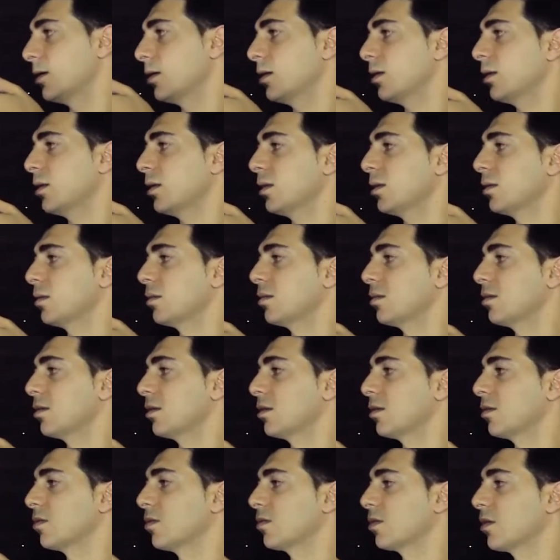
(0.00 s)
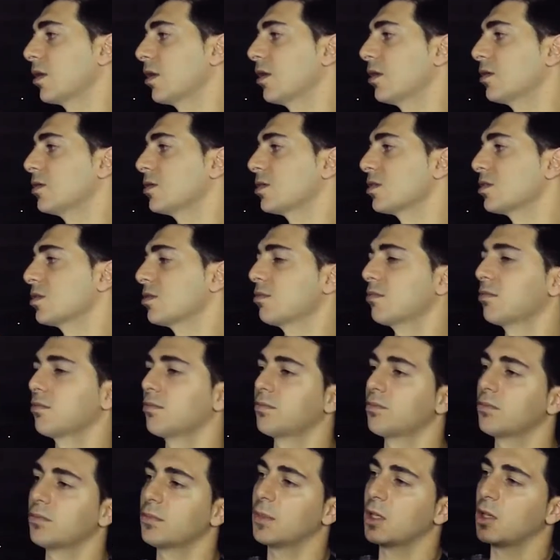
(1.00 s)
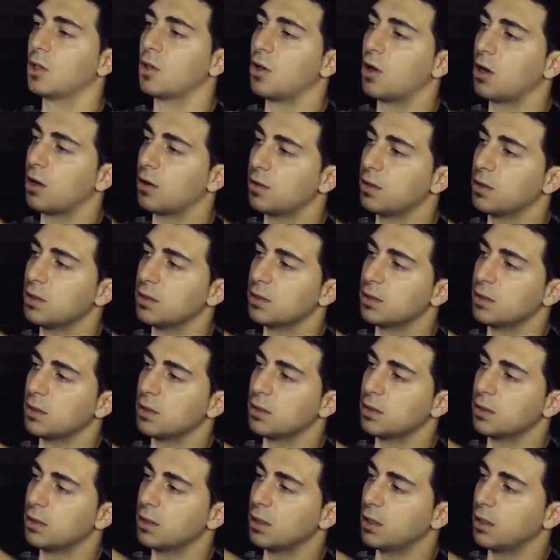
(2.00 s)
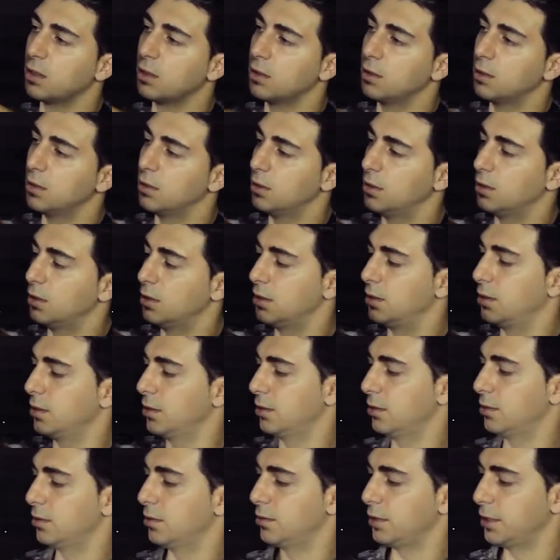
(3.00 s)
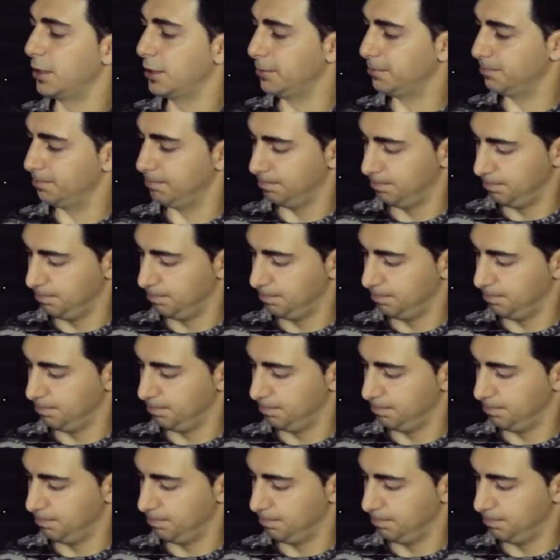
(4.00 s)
and kind of just lock these things here, right?